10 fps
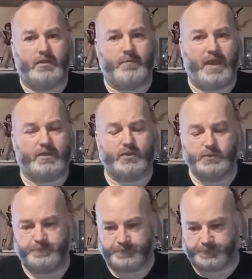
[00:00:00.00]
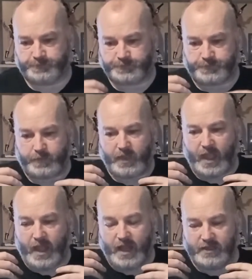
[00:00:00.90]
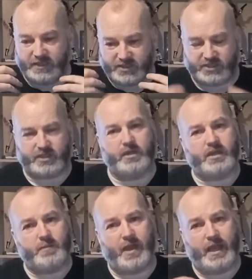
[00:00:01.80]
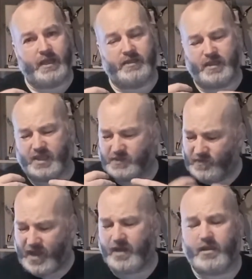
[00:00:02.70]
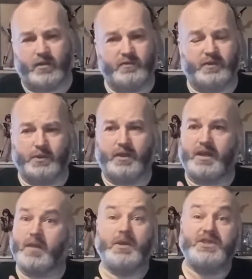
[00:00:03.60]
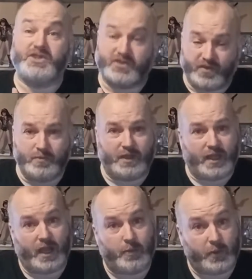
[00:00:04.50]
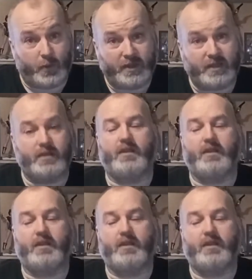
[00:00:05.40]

metal, and it's a sturdy bed. It's very comfortable and I'm extremely happy with it.